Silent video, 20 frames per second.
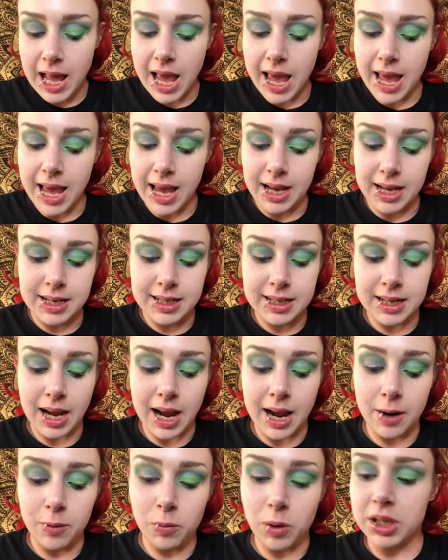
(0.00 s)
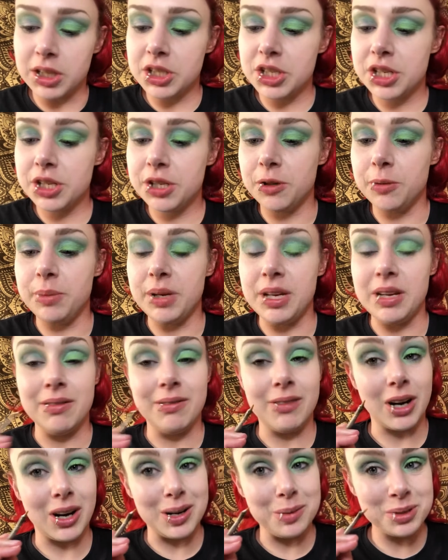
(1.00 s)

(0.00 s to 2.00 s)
And I want to be very